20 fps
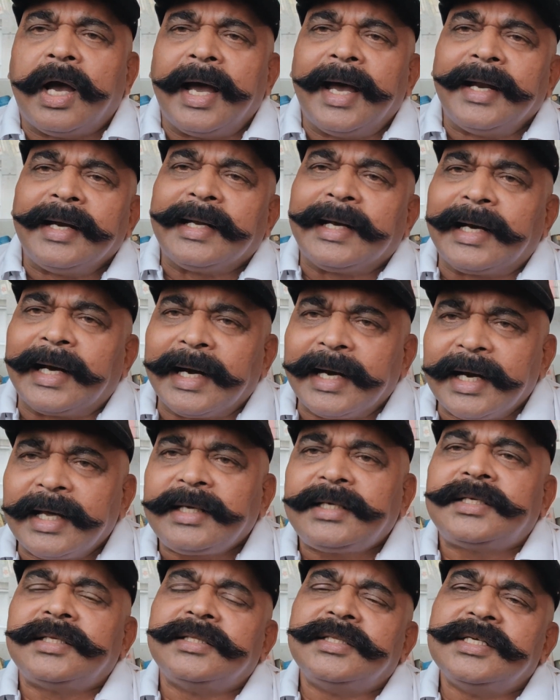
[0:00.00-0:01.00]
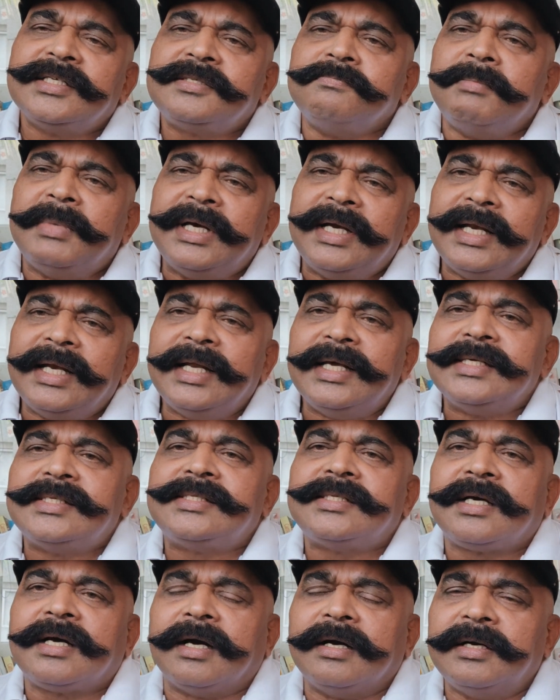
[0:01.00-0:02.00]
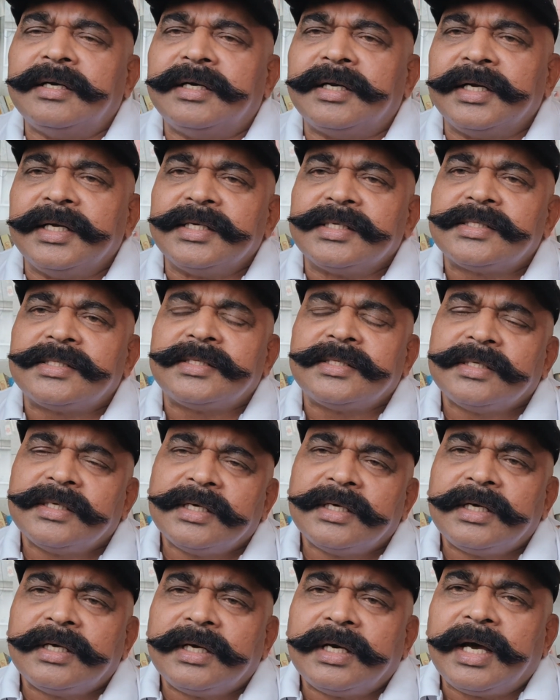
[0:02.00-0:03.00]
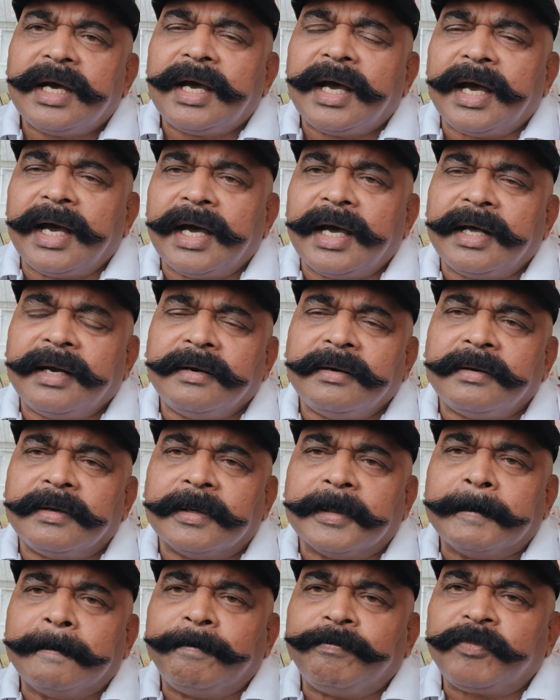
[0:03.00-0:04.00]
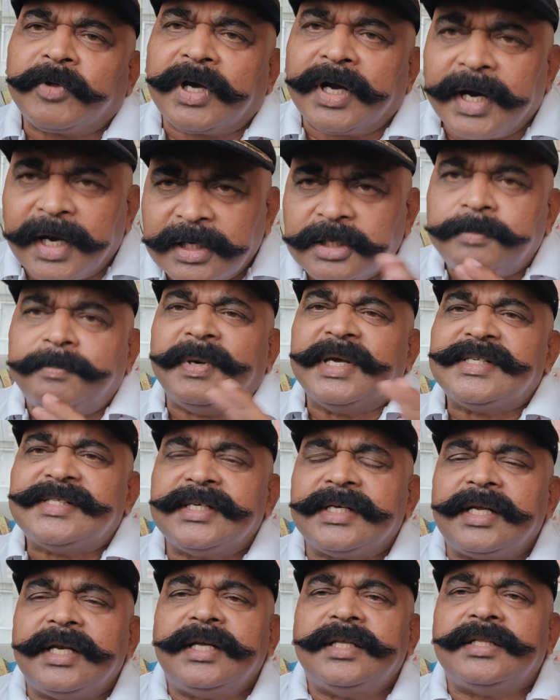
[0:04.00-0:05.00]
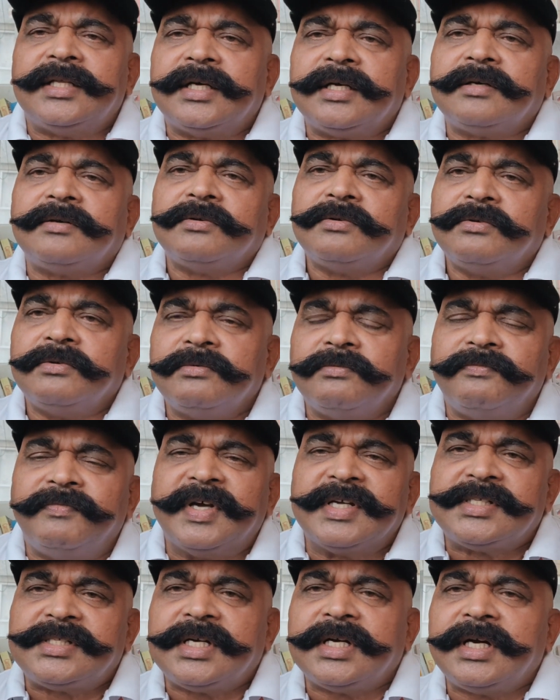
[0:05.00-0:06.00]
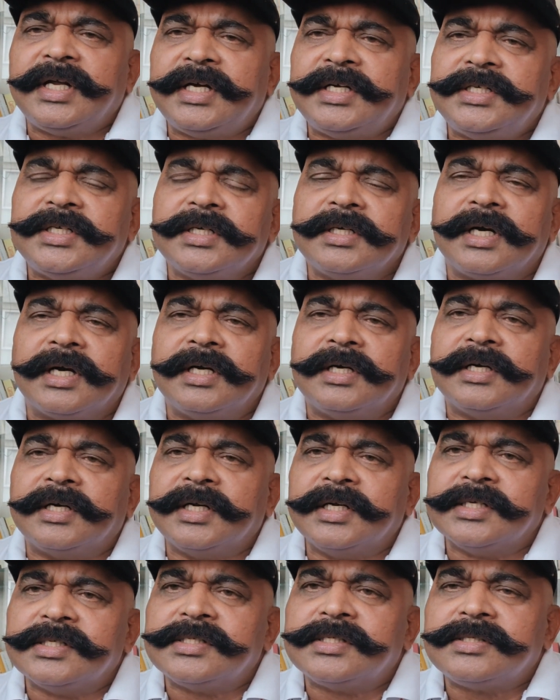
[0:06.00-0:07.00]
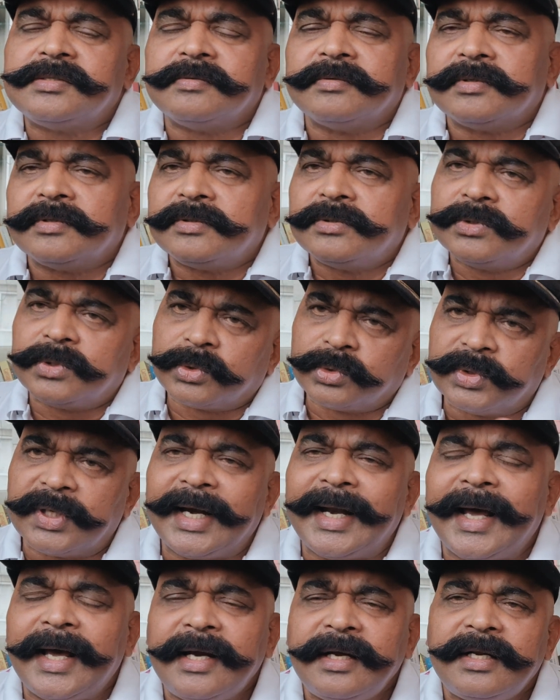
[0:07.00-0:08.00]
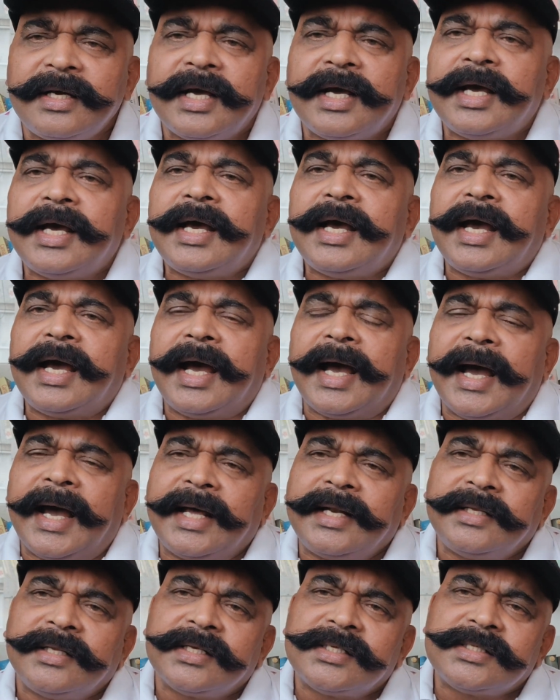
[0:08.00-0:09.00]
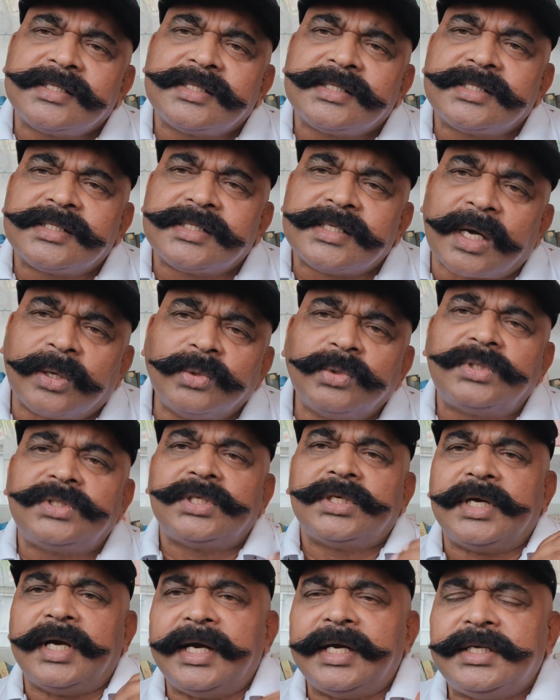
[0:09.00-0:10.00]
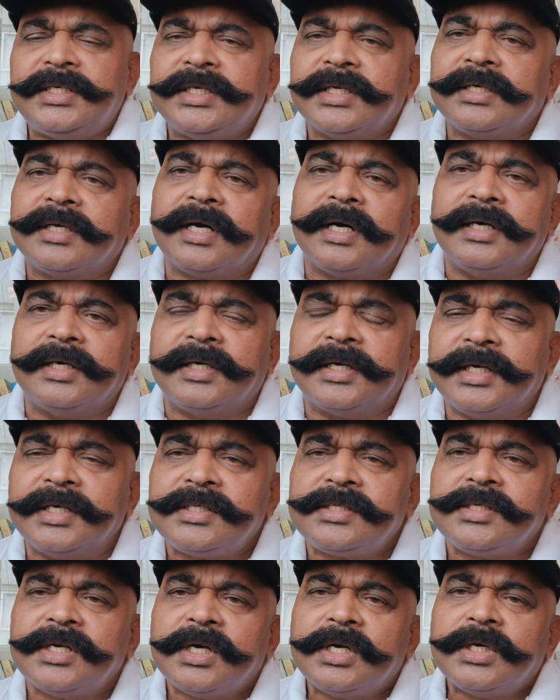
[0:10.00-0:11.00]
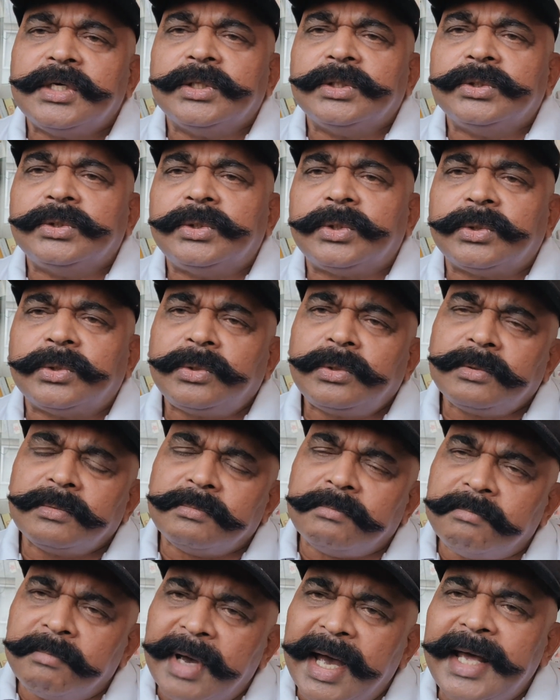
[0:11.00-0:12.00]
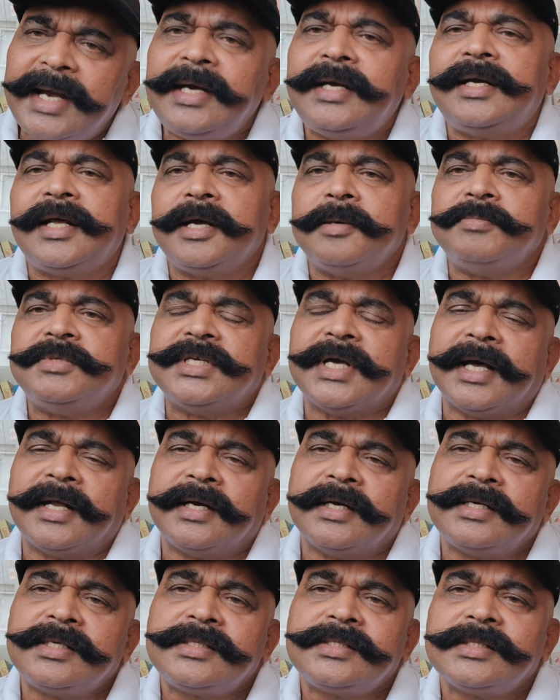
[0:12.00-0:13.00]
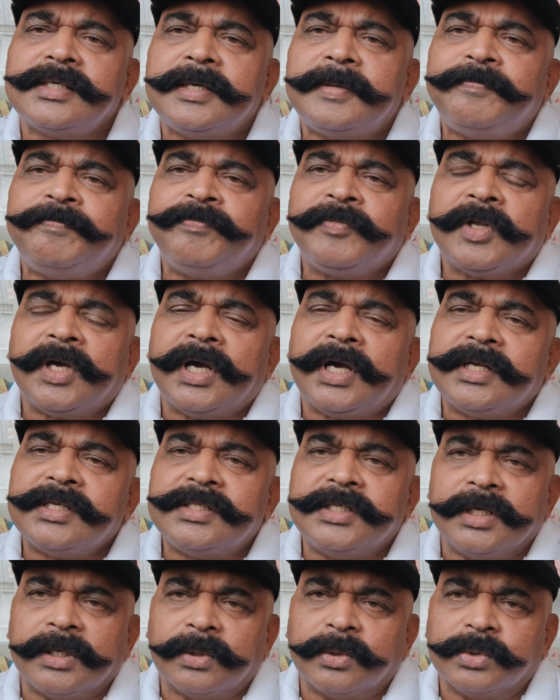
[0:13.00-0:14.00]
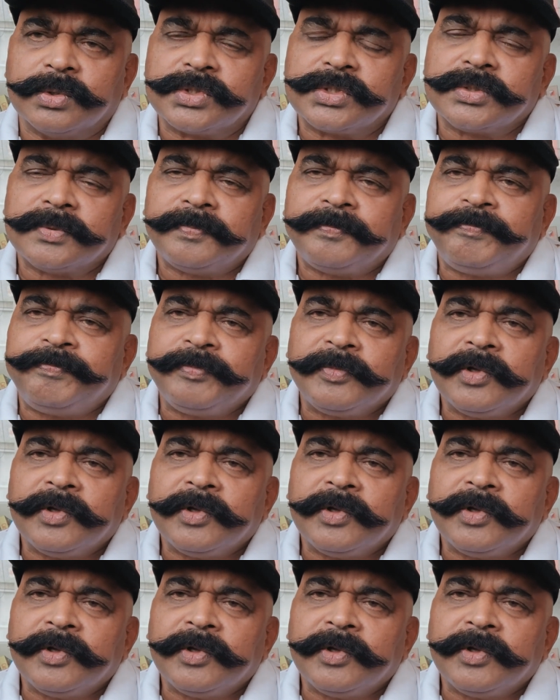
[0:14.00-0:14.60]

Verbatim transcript: and connect these Middle East countries and connect basically the Western Asian countries through the land and the South Asian countries through maritime channels and sea routes.